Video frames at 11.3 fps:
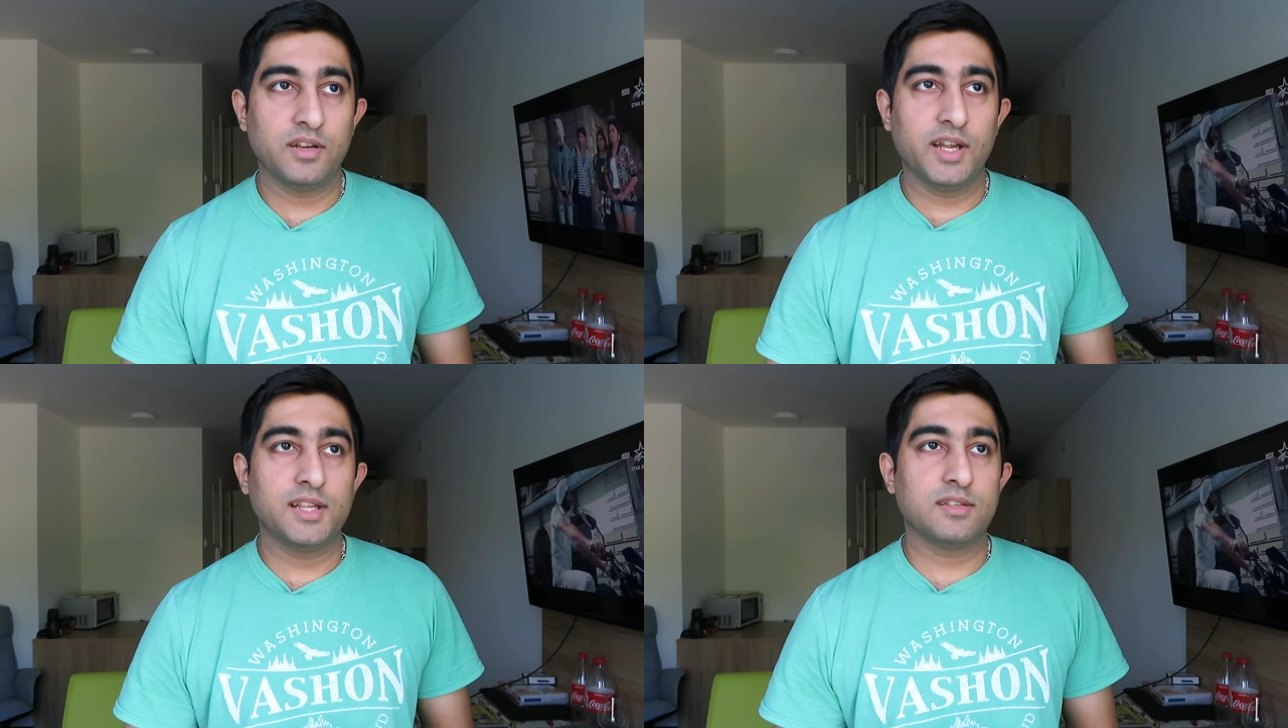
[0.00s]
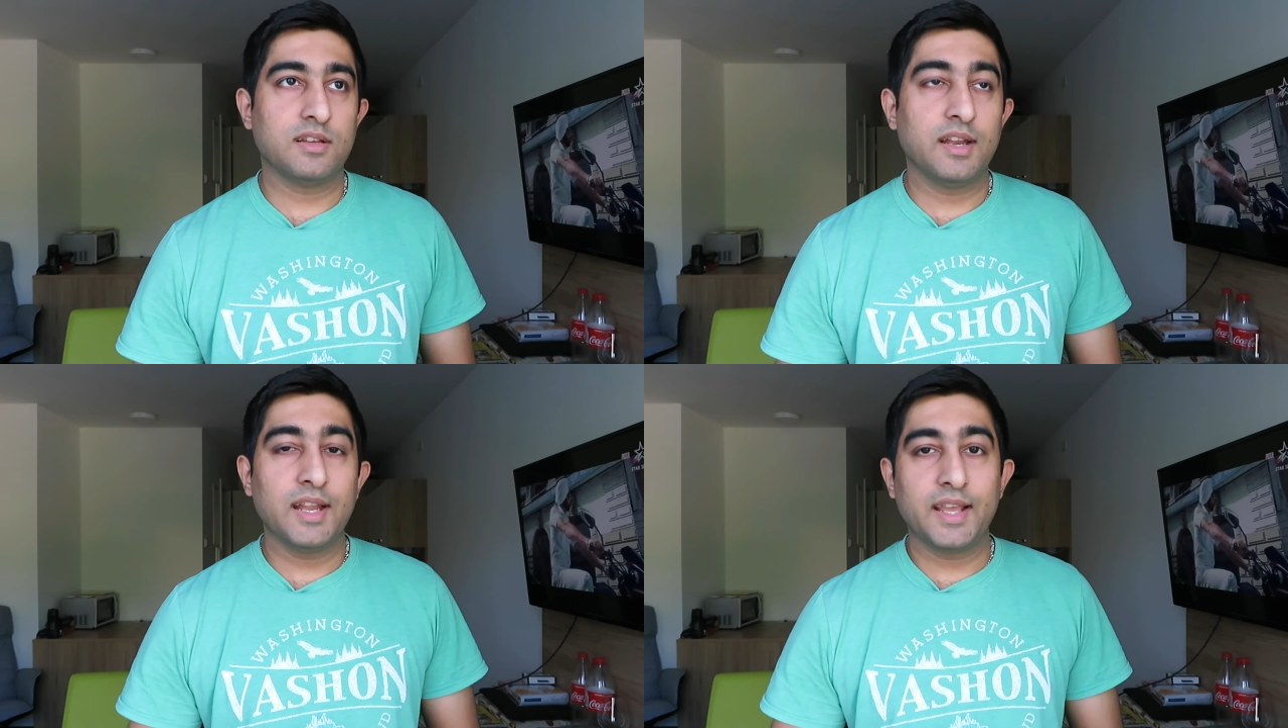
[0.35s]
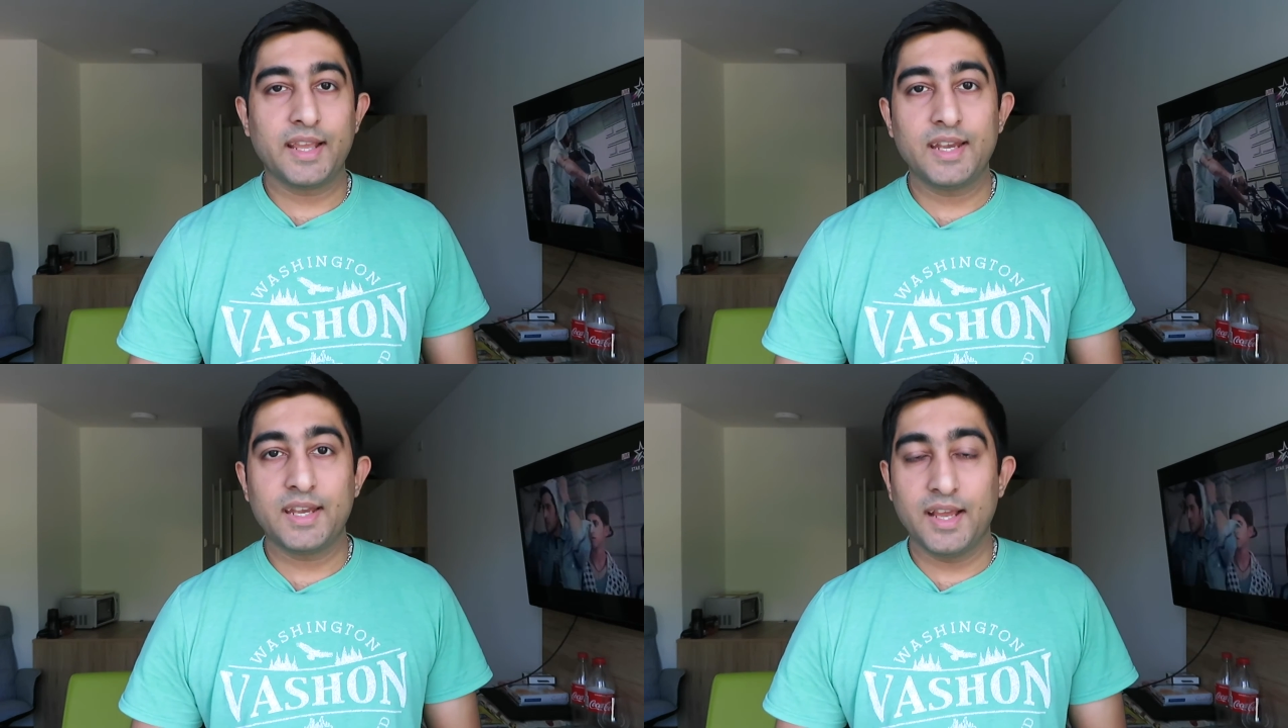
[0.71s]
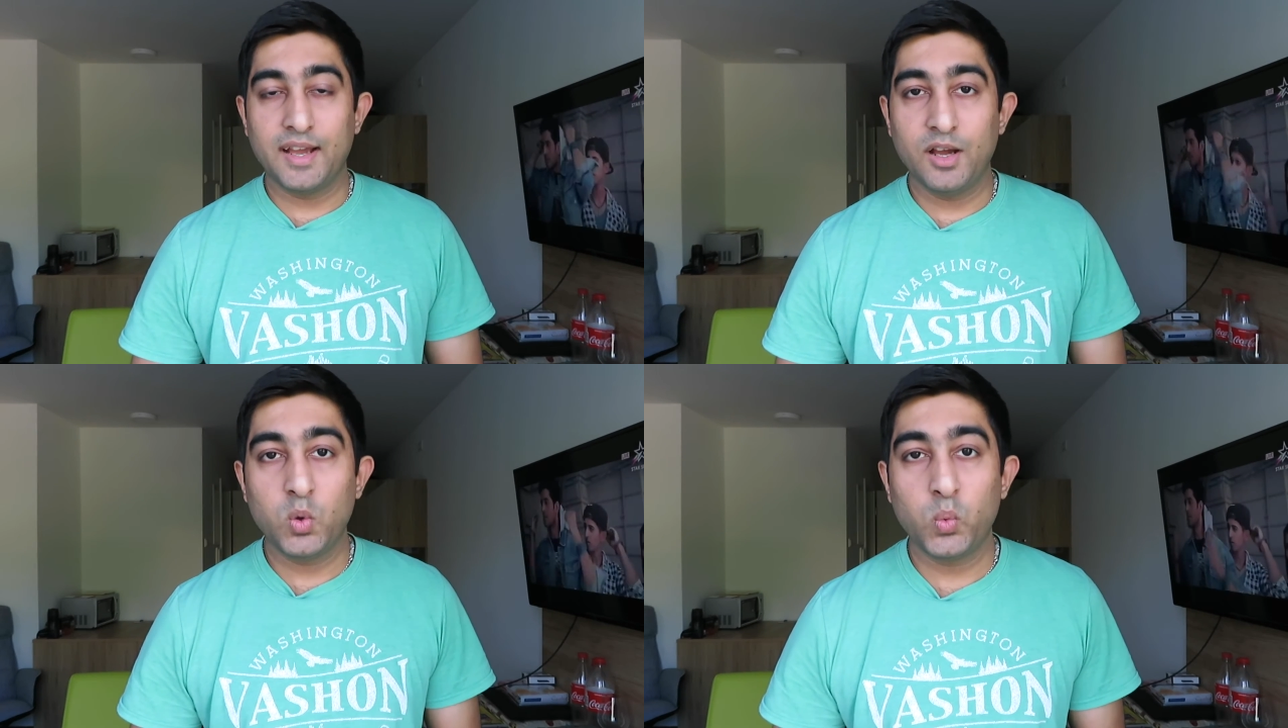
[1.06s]
Right? So unlike
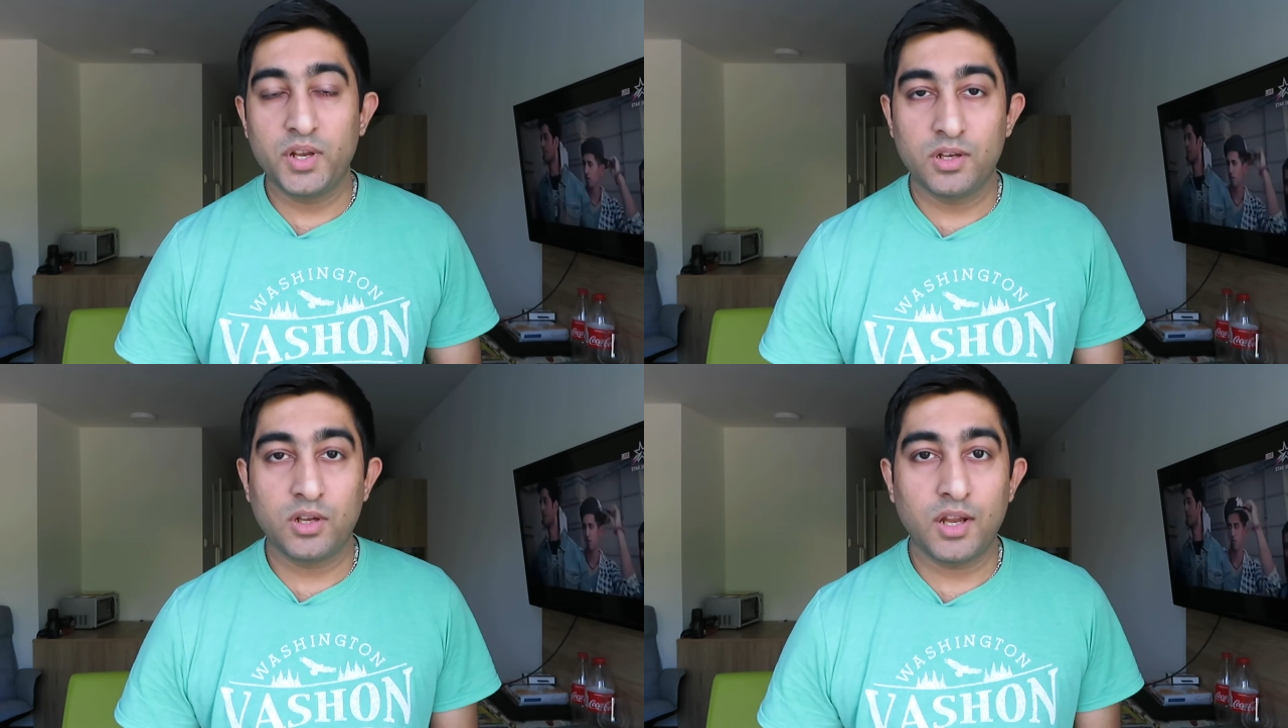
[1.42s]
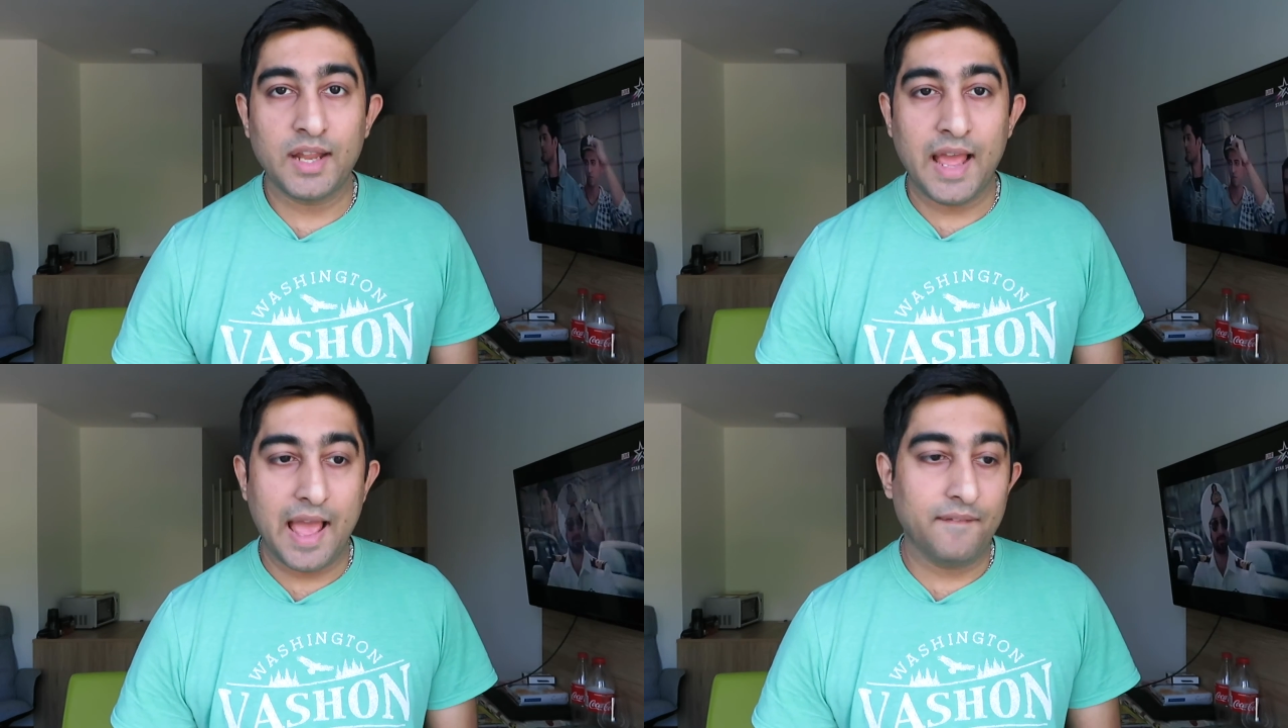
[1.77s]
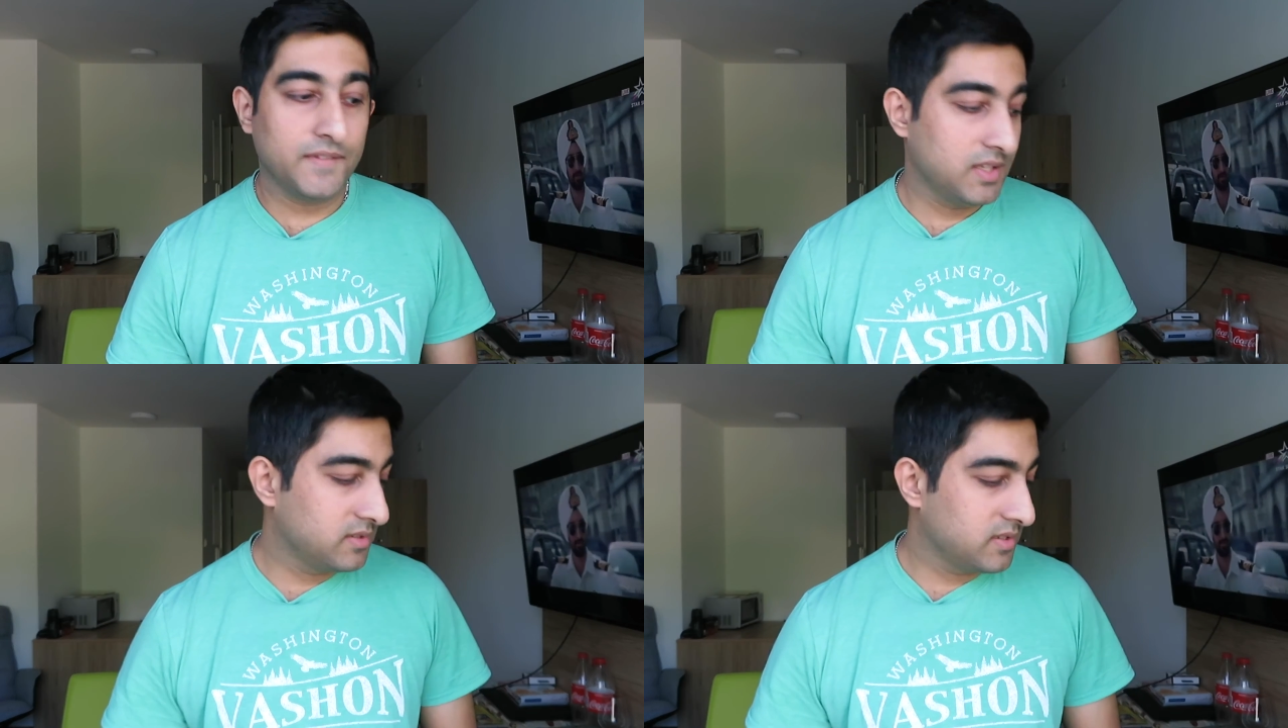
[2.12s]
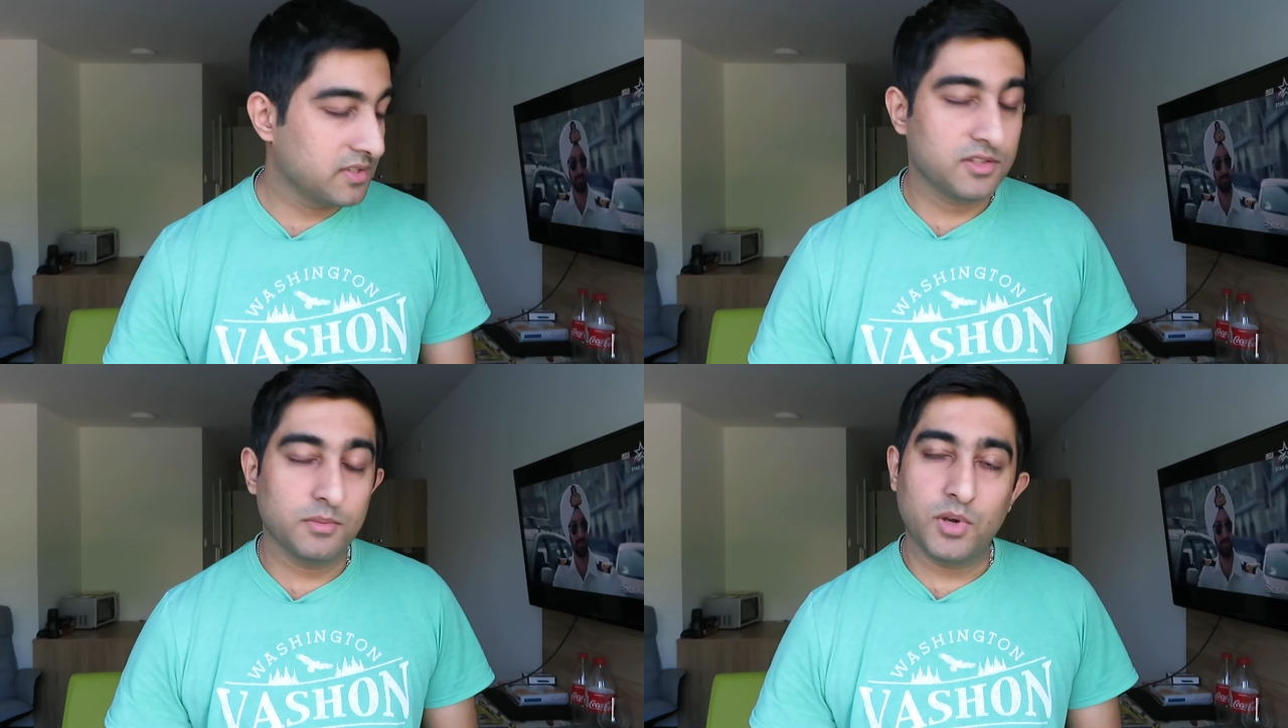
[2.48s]
India, we do not have this
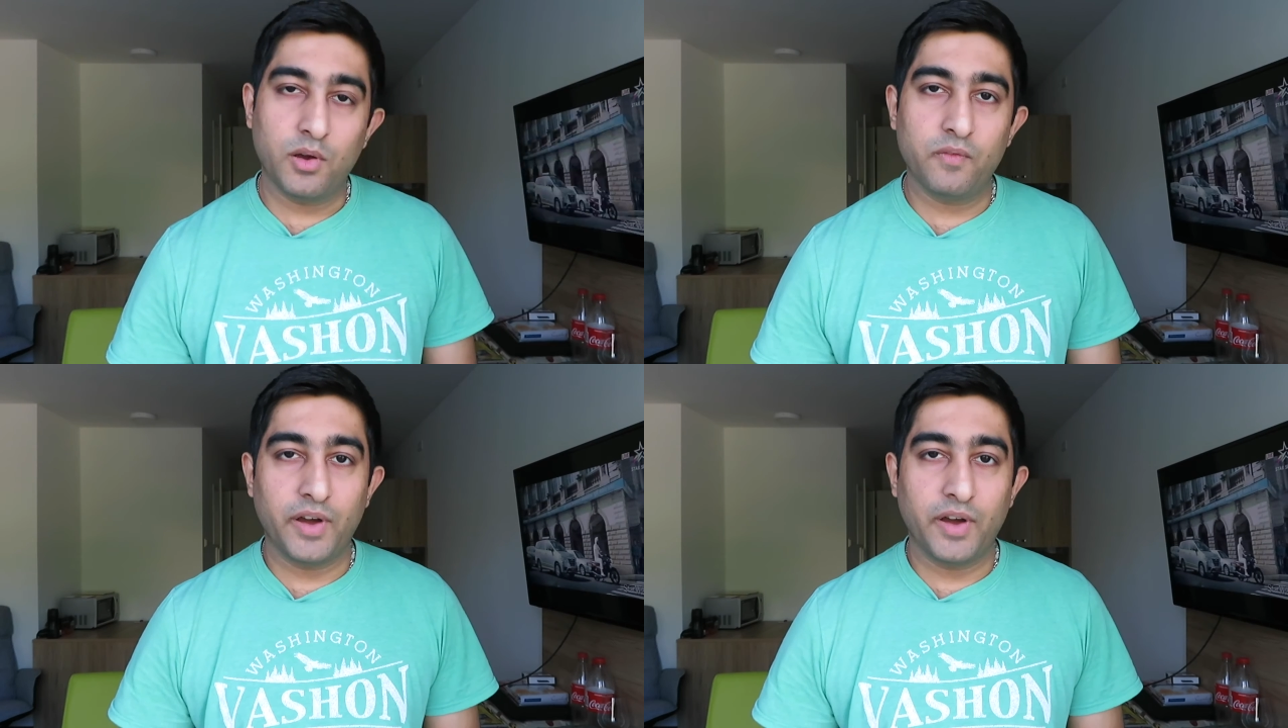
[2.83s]
system of